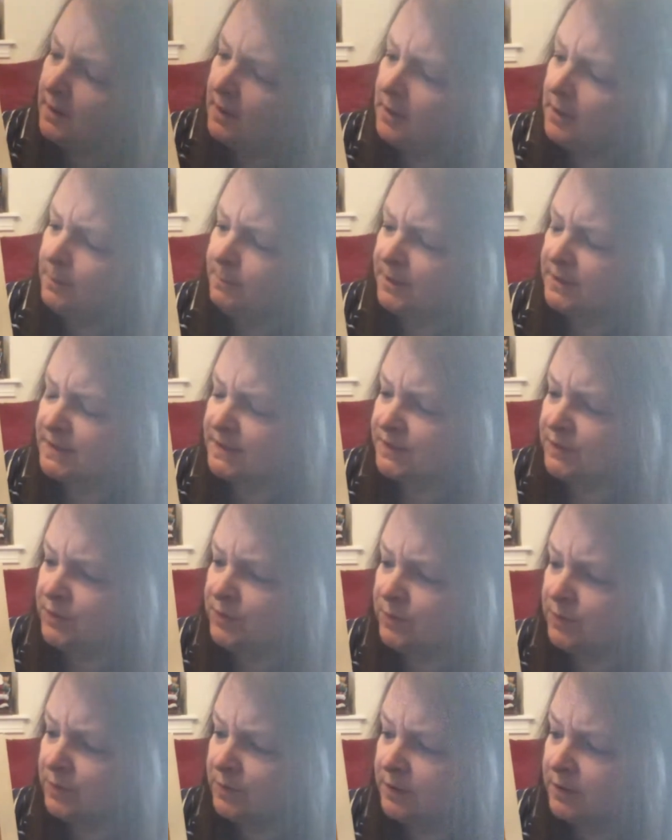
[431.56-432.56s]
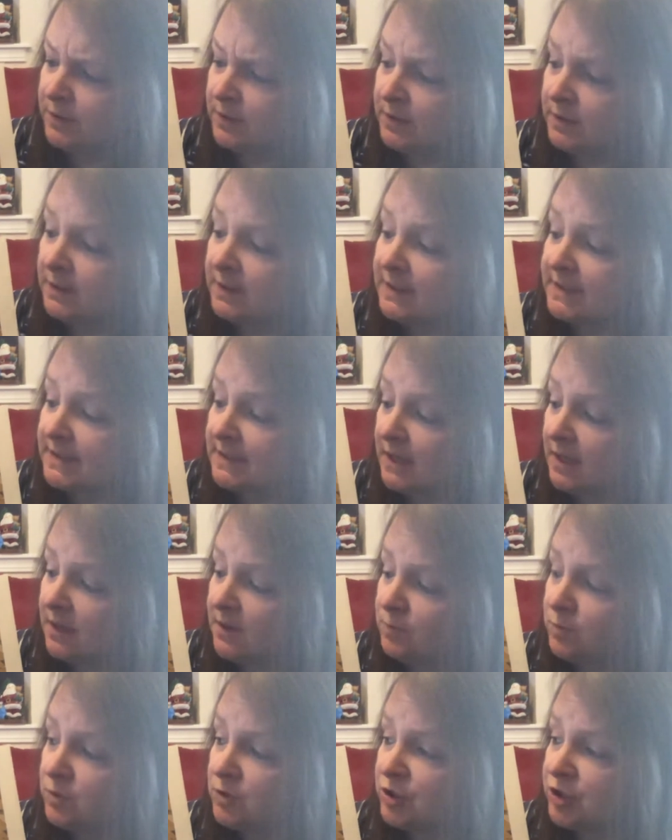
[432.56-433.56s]
But soon, the sun
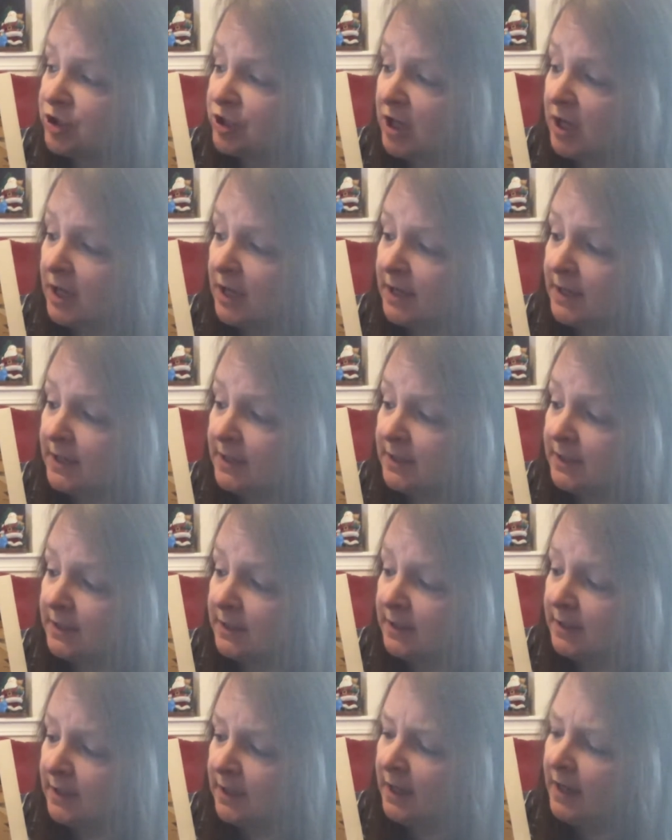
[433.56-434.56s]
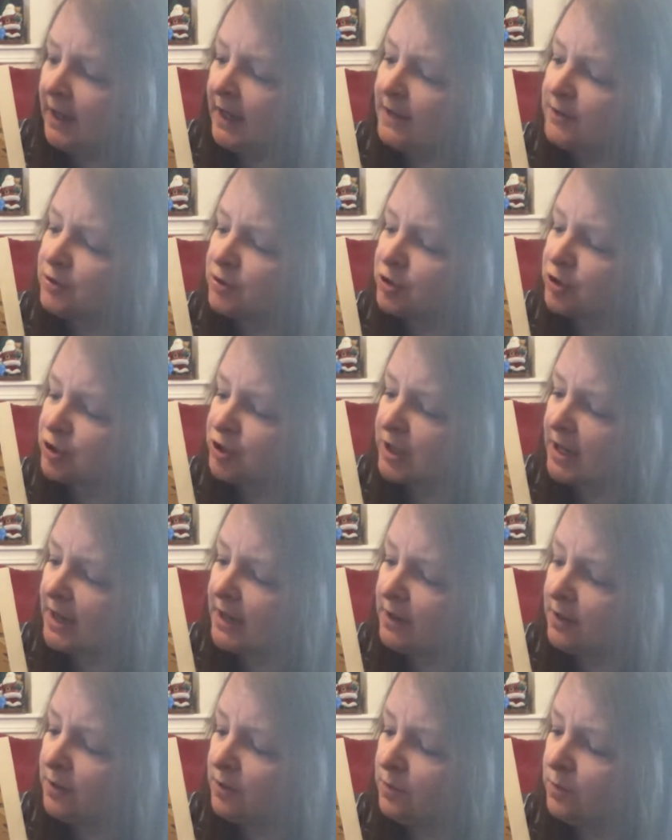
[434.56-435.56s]
will shine and your
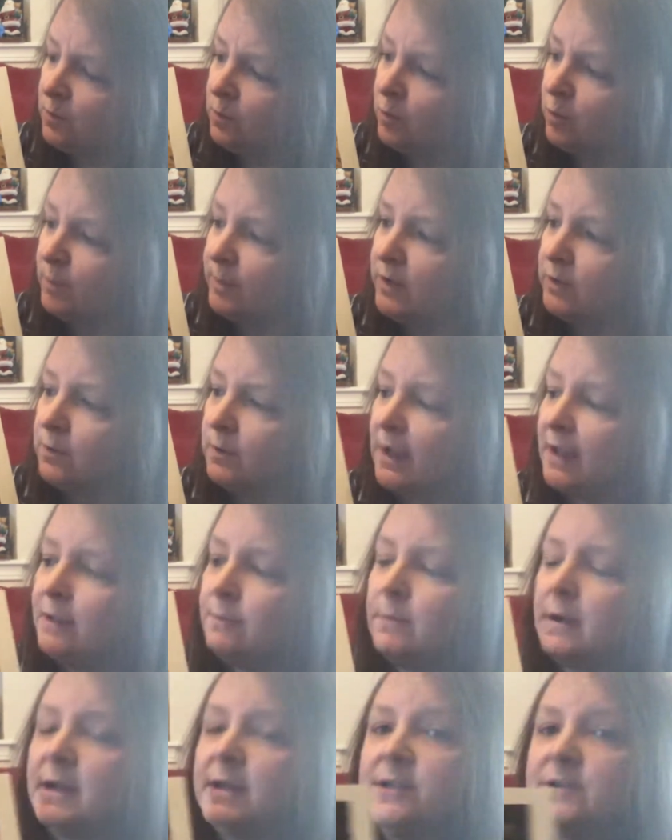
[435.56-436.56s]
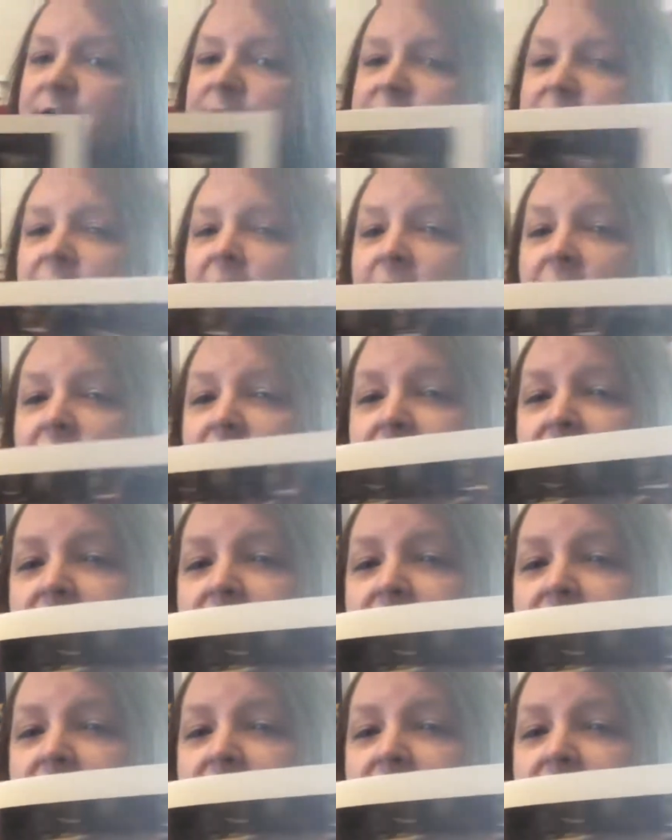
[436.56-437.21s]
shadow will be right by your side.